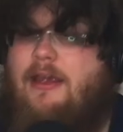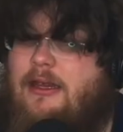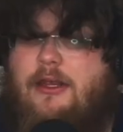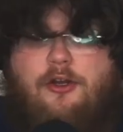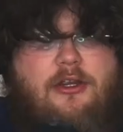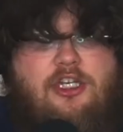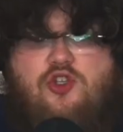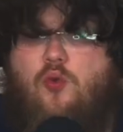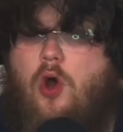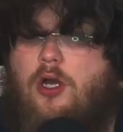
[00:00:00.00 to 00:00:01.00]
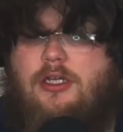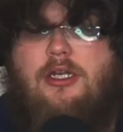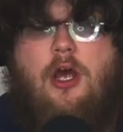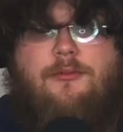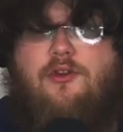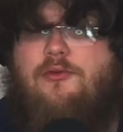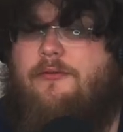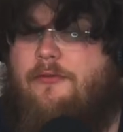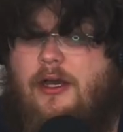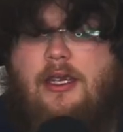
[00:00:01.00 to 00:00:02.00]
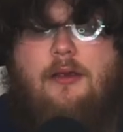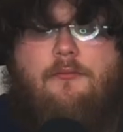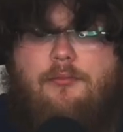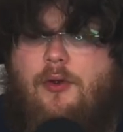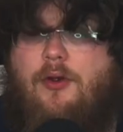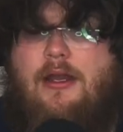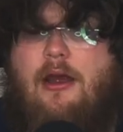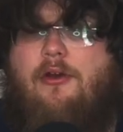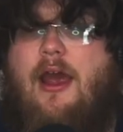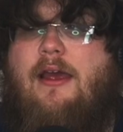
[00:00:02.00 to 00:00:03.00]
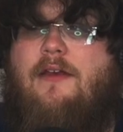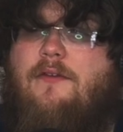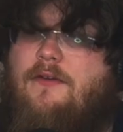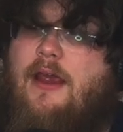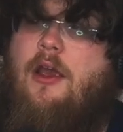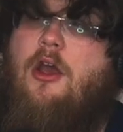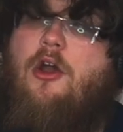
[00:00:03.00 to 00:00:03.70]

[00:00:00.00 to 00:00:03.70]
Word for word: He literally just walked up to a fucking broken down crack house and was like,